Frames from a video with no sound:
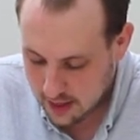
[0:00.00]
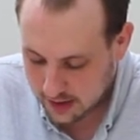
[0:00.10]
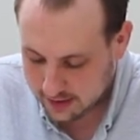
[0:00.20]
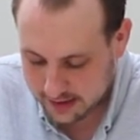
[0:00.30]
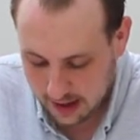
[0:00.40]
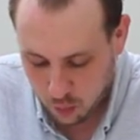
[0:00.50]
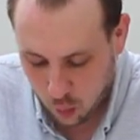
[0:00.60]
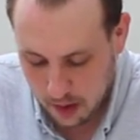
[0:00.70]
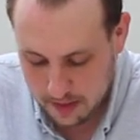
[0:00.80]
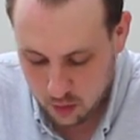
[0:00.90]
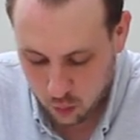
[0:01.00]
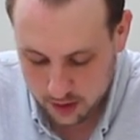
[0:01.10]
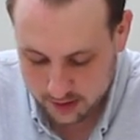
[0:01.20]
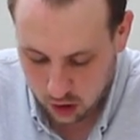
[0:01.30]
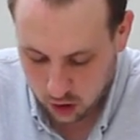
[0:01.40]
that some woman
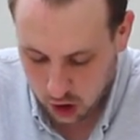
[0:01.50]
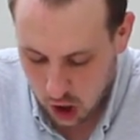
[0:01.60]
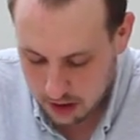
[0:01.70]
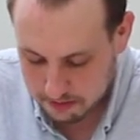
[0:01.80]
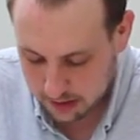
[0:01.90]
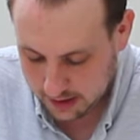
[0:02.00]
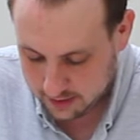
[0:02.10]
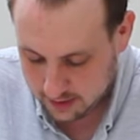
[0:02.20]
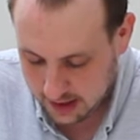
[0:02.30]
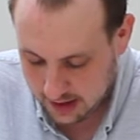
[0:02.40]
was their accomplice